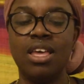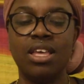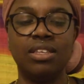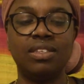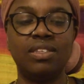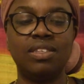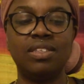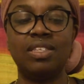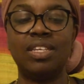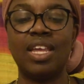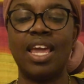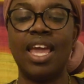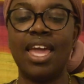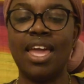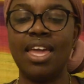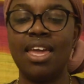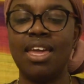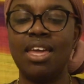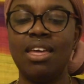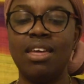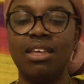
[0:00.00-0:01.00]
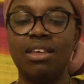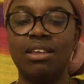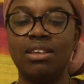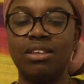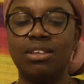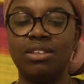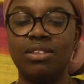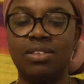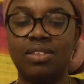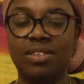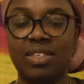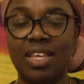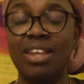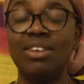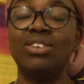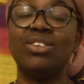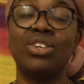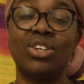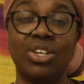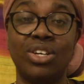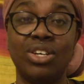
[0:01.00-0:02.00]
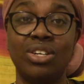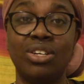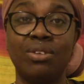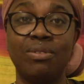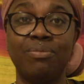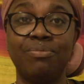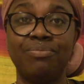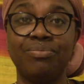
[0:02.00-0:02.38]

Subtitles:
stay centered,